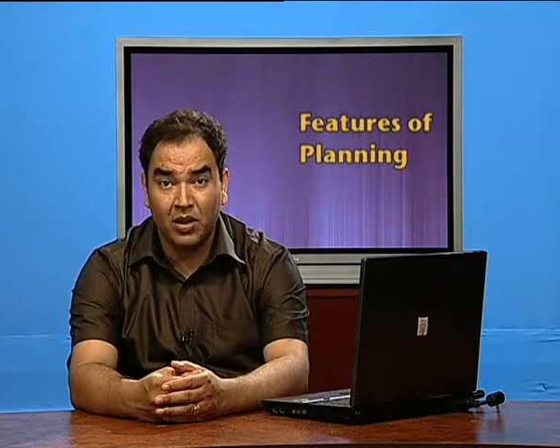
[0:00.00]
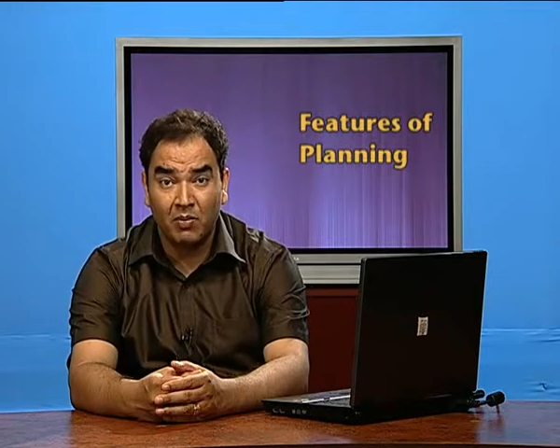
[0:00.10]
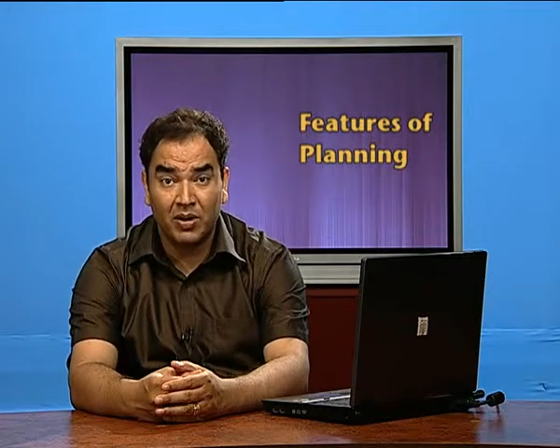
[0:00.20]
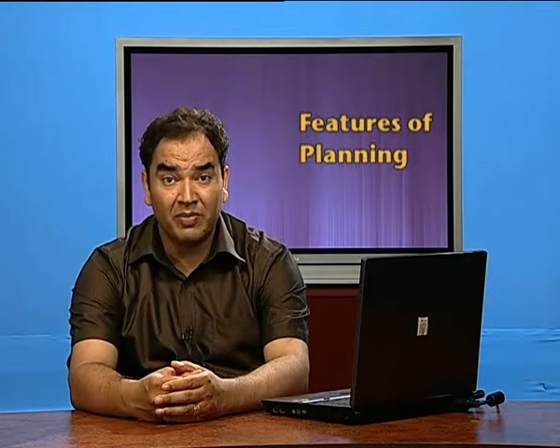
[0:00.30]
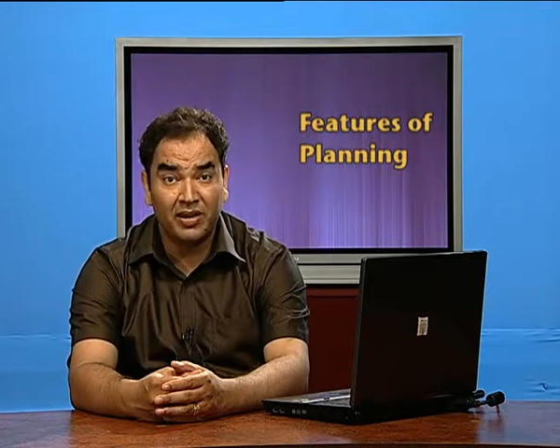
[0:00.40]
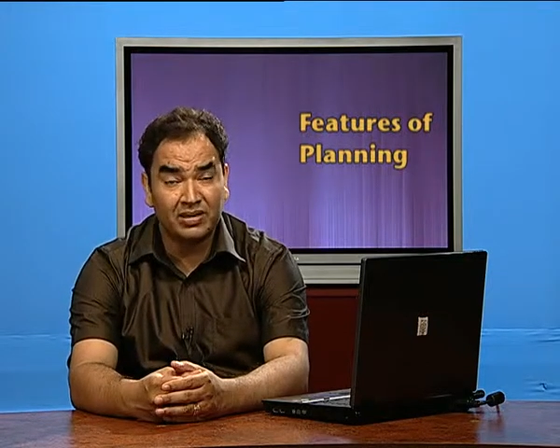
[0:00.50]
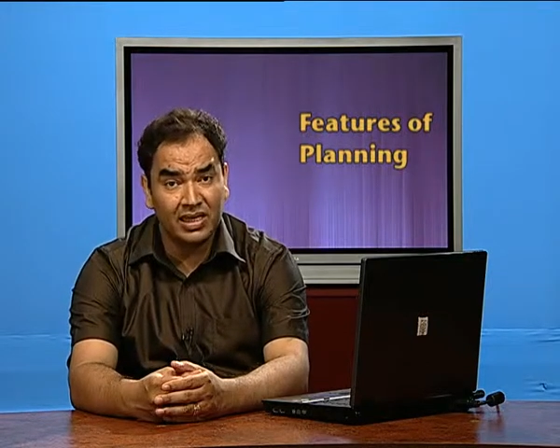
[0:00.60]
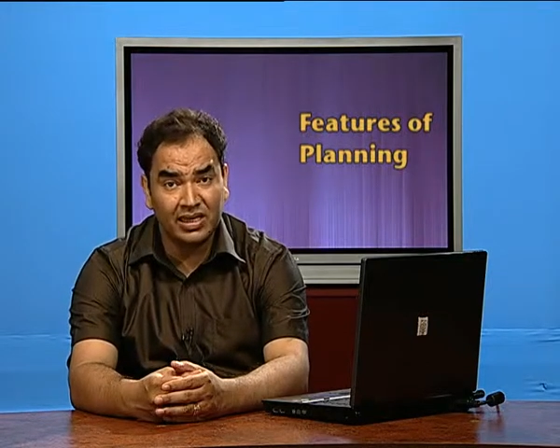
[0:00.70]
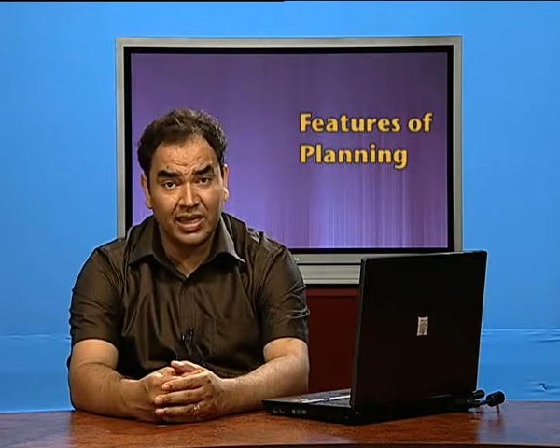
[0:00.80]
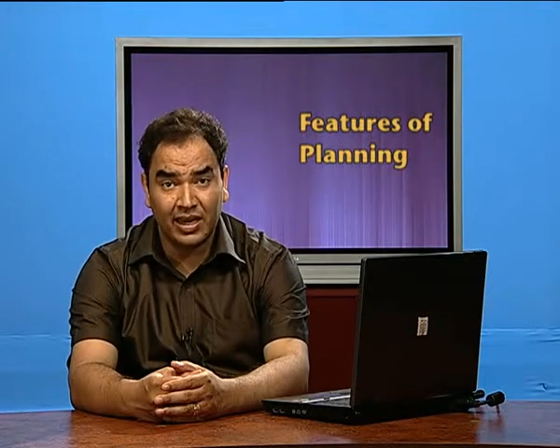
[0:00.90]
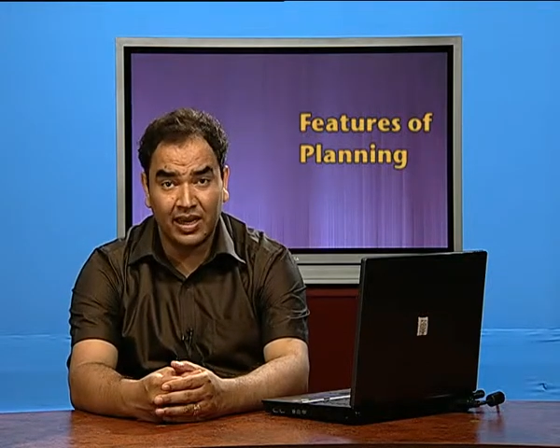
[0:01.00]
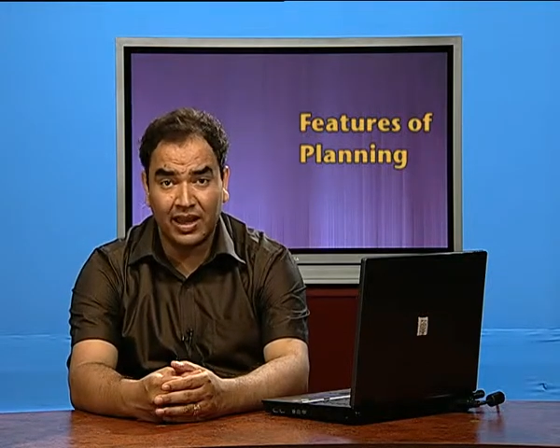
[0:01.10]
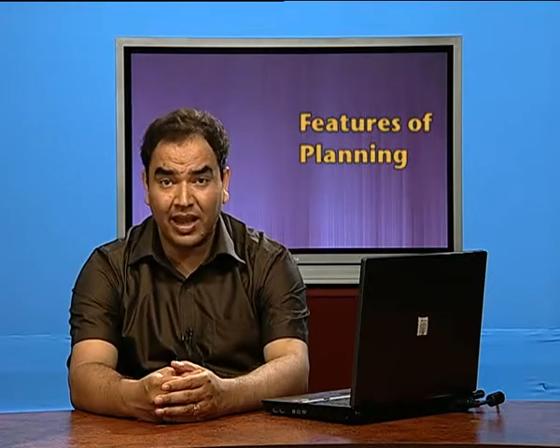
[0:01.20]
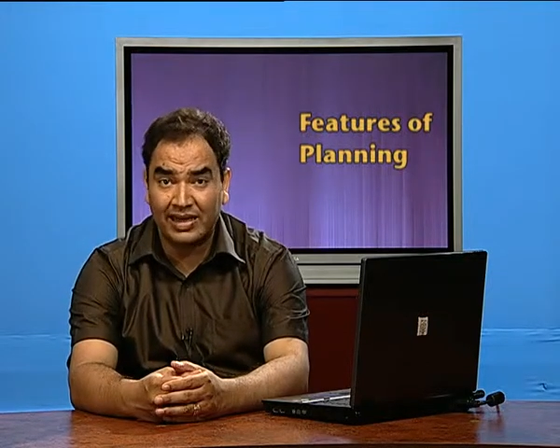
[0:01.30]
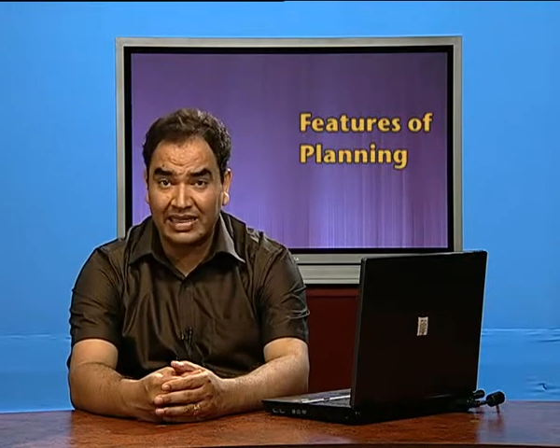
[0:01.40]
But mere thinking
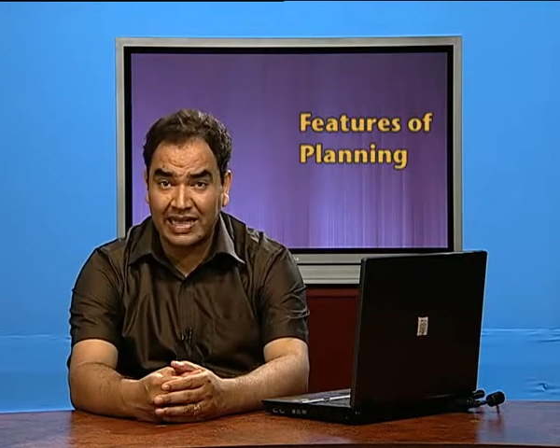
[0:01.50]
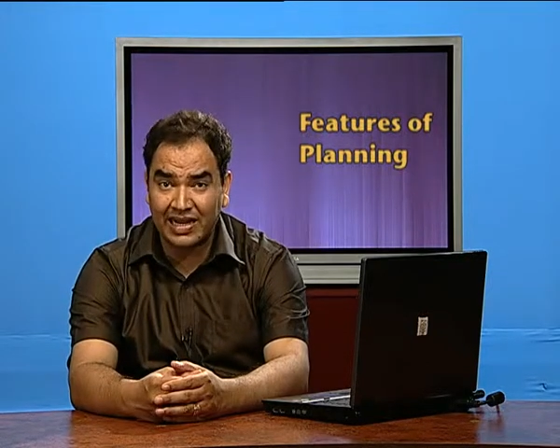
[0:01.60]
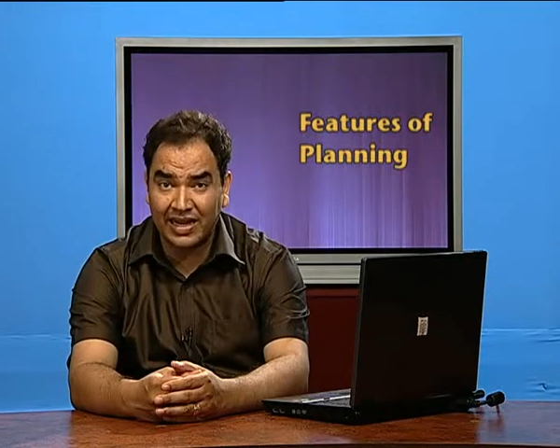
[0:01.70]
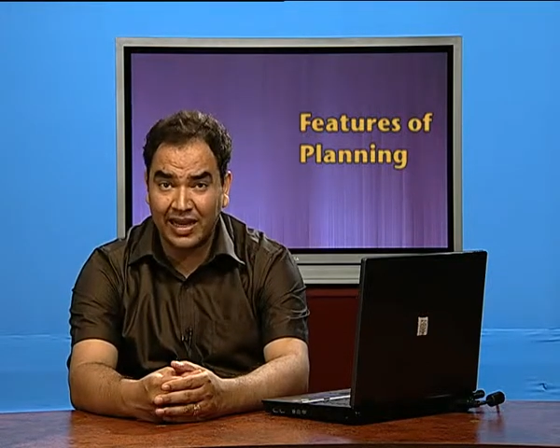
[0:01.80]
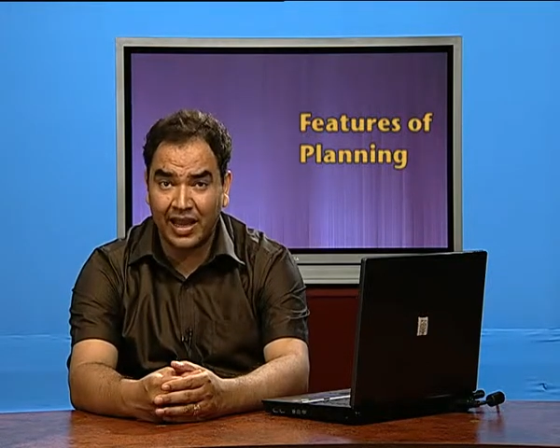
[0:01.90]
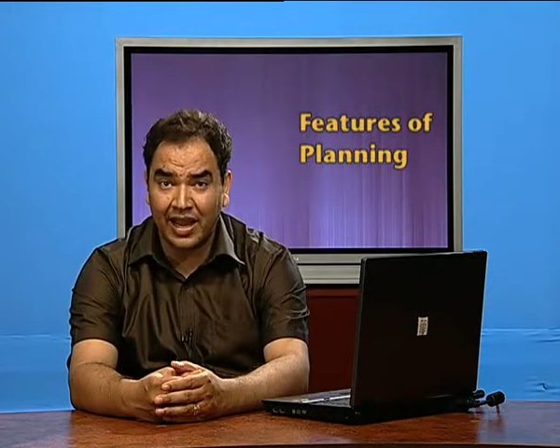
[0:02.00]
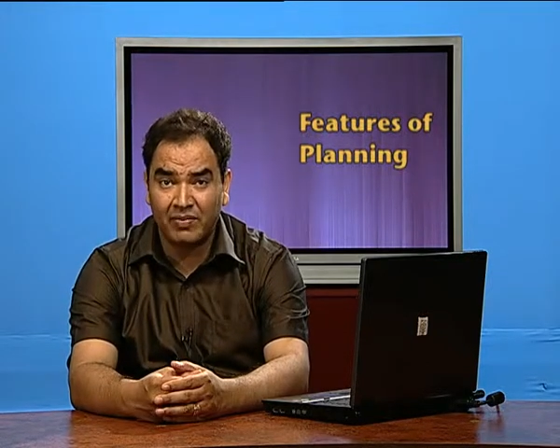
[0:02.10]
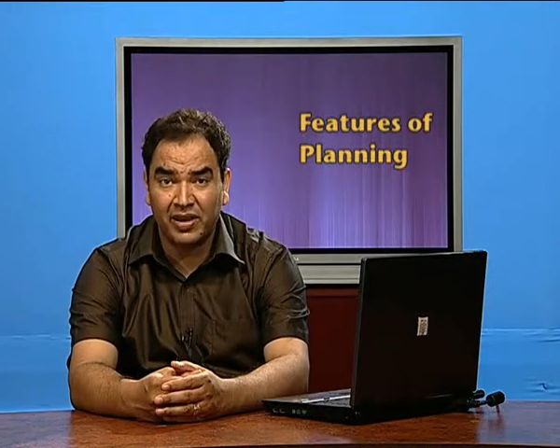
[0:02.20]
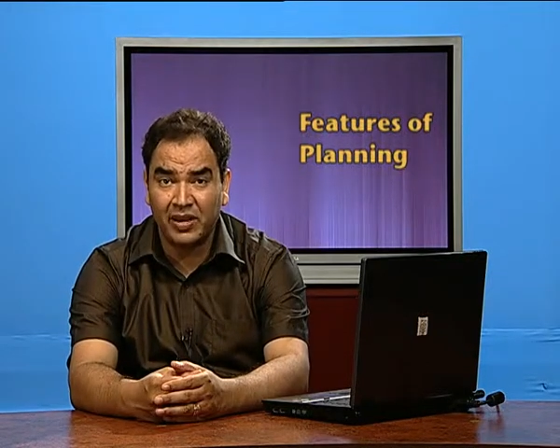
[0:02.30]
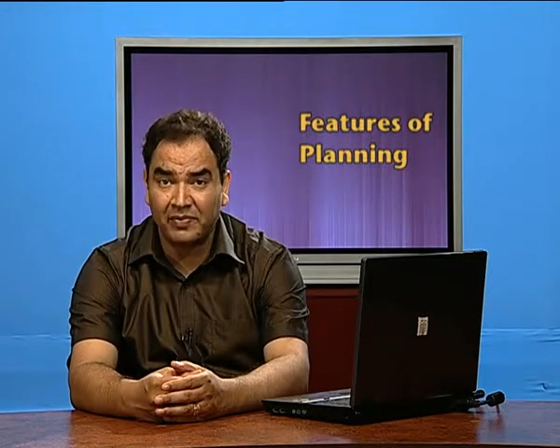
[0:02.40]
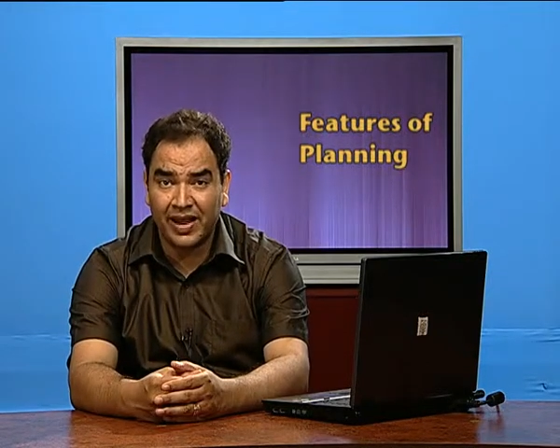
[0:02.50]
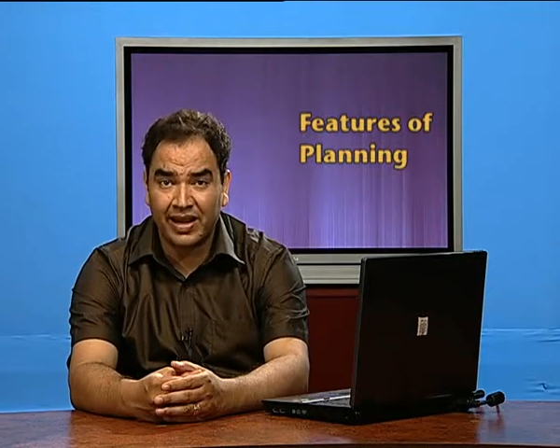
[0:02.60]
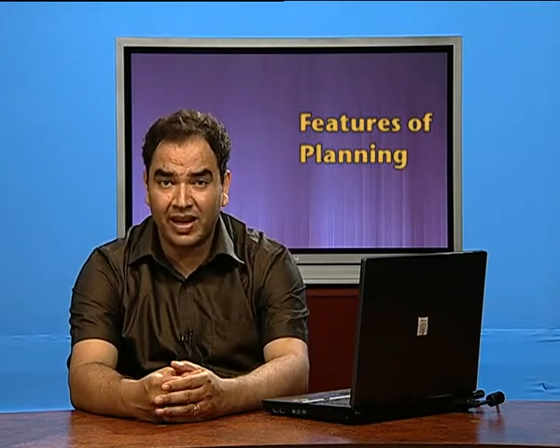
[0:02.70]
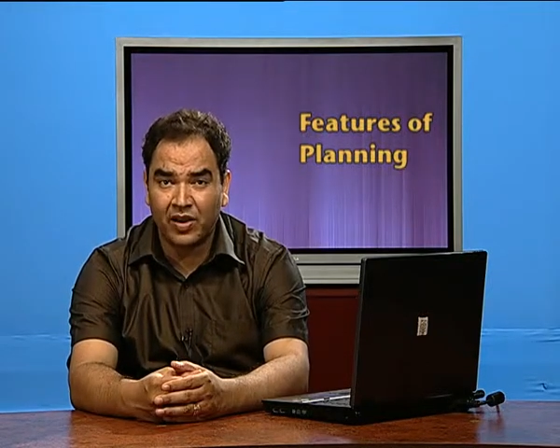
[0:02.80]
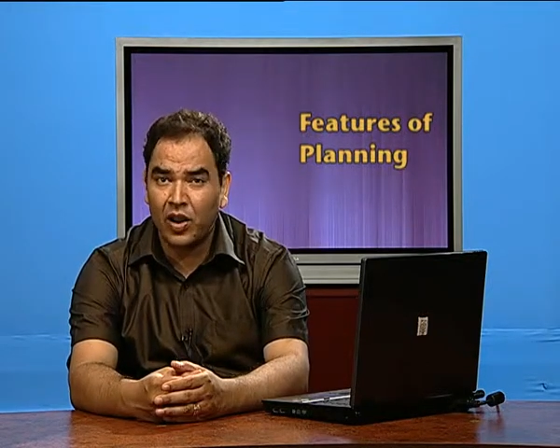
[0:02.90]
and deciding and making
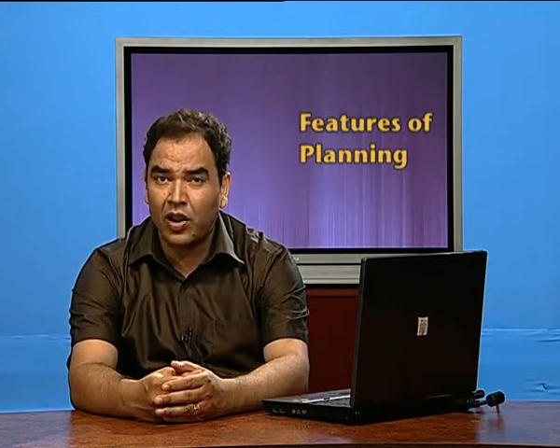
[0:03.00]
planning